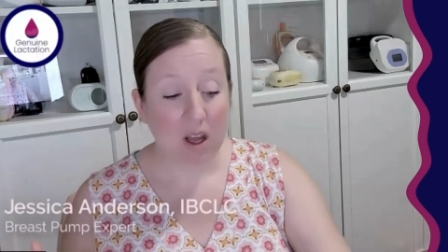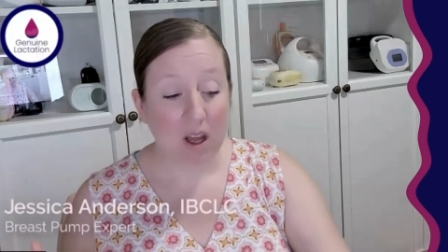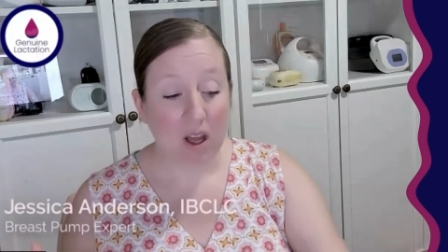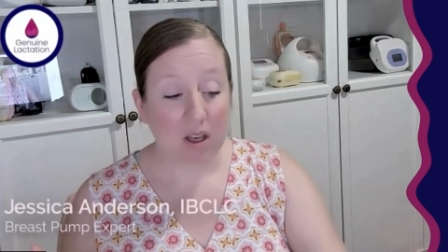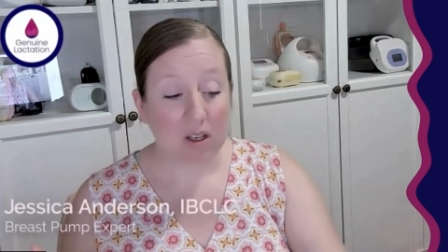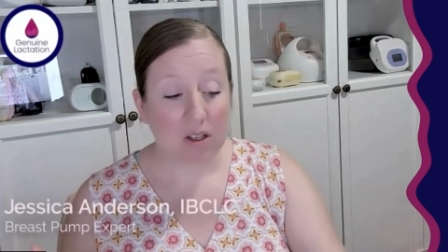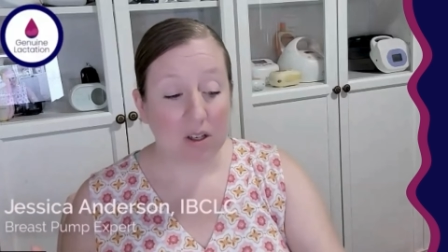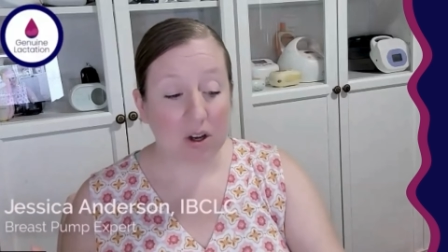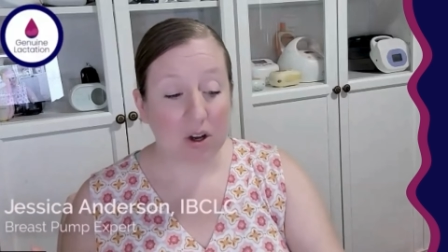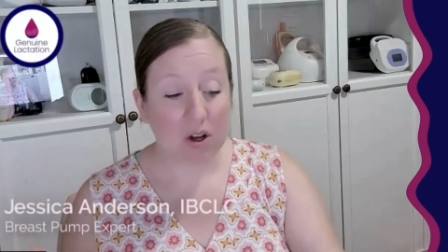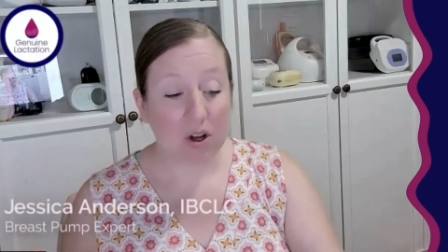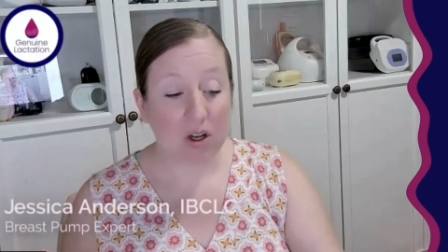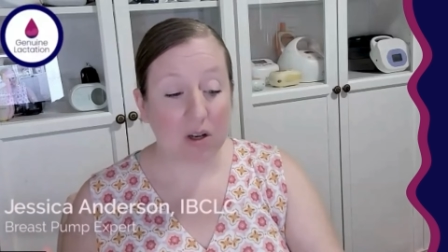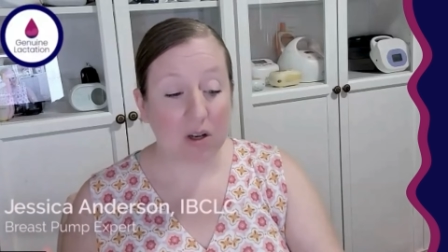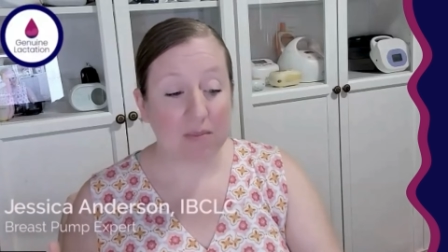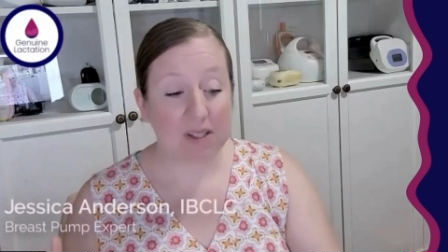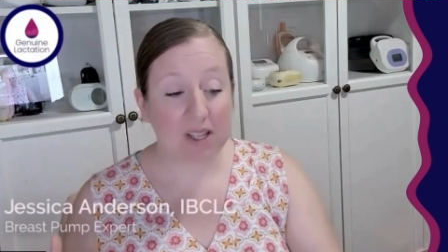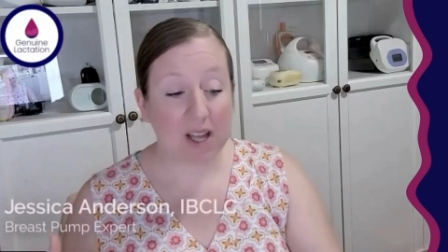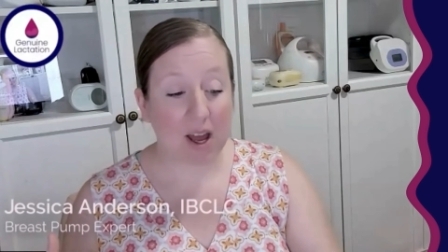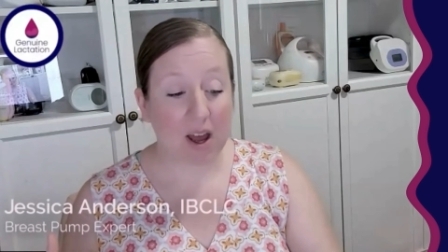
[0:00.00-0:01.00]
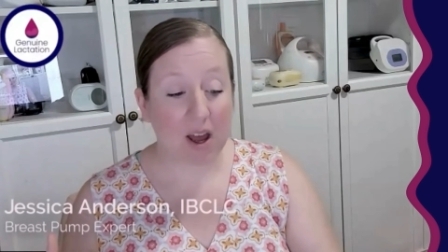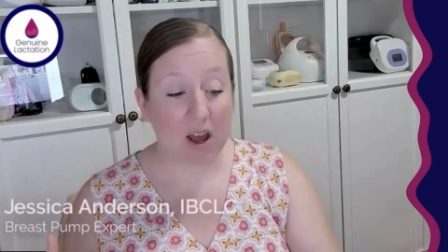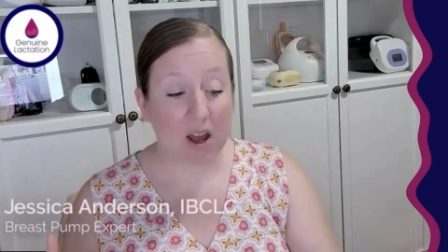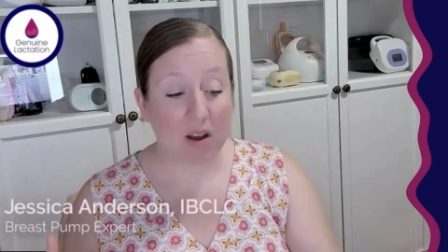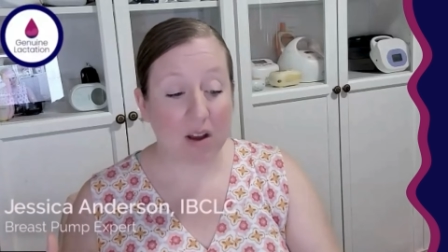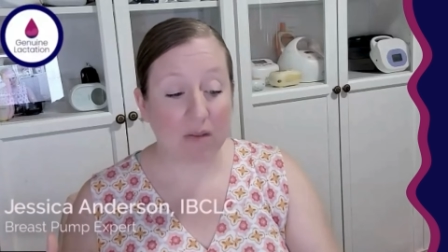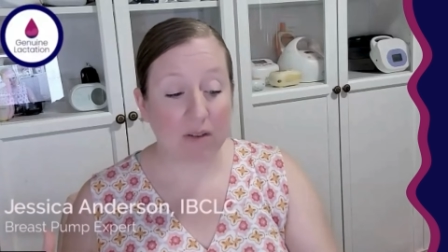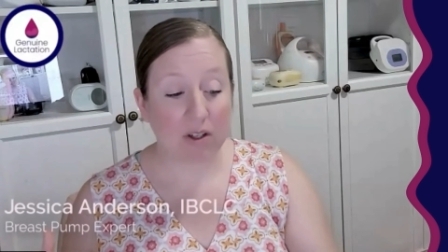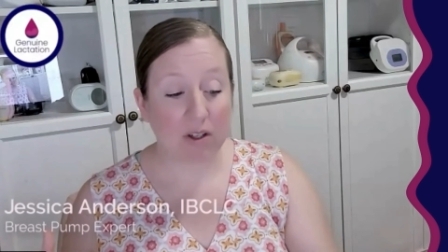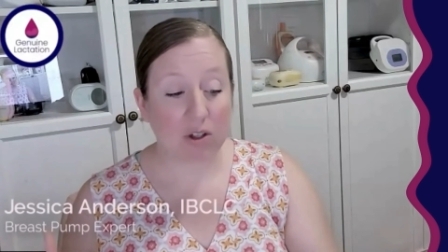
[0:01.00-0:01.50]
In terms
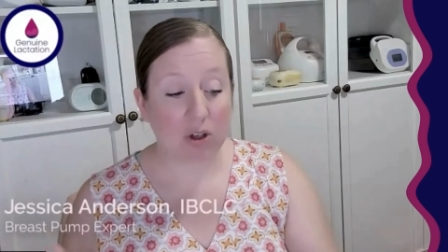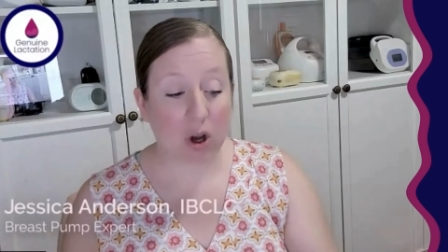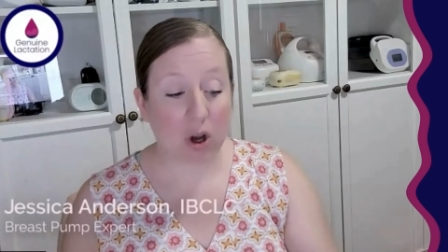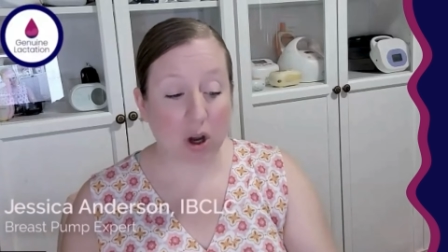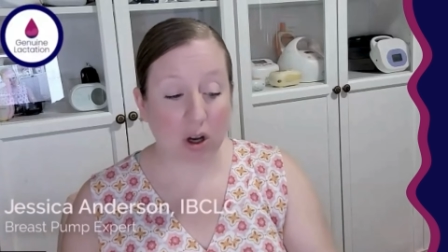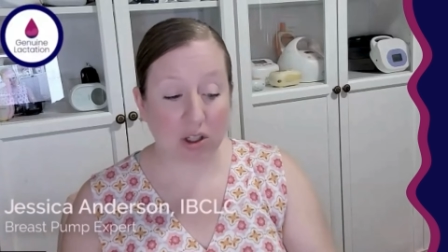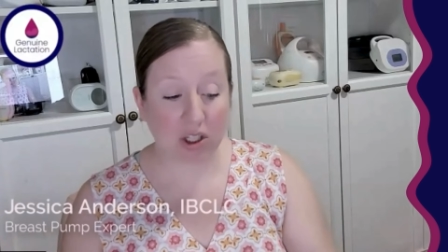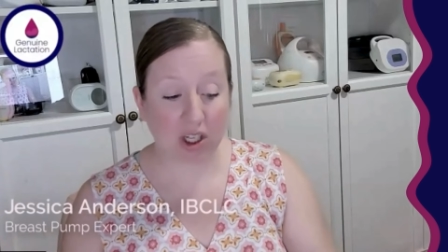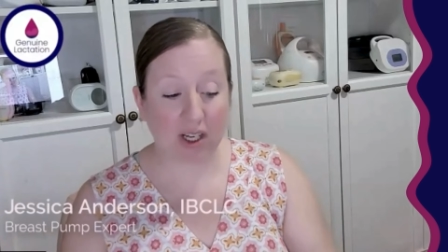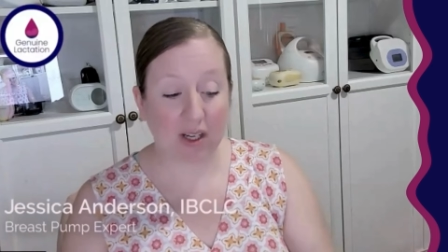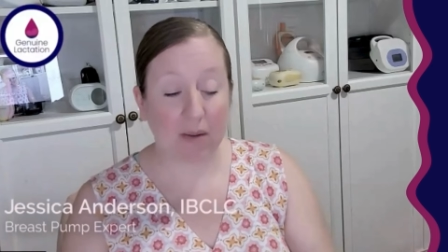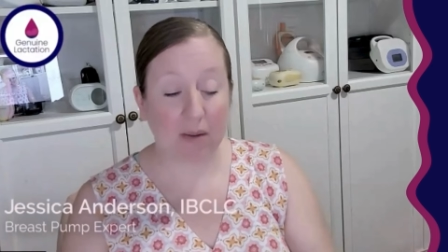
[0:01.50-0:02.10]
of charging